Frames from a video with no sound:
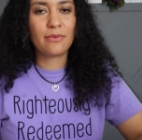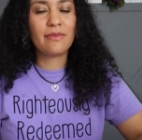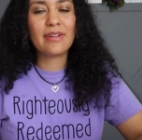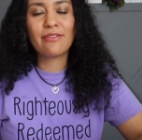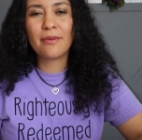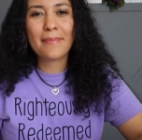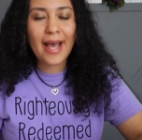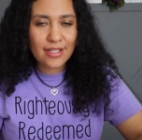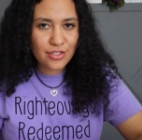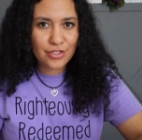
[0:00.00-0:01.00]
We've never
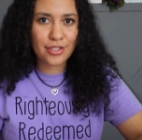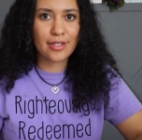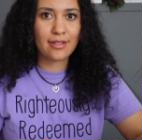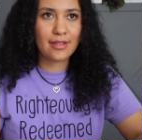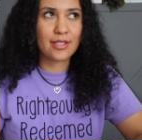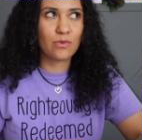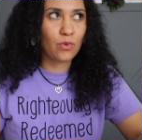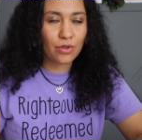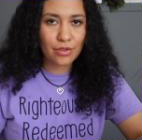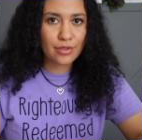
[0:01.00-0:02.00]
mastered this
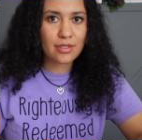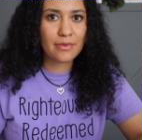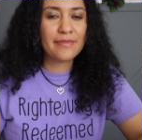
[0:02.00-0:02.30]
world.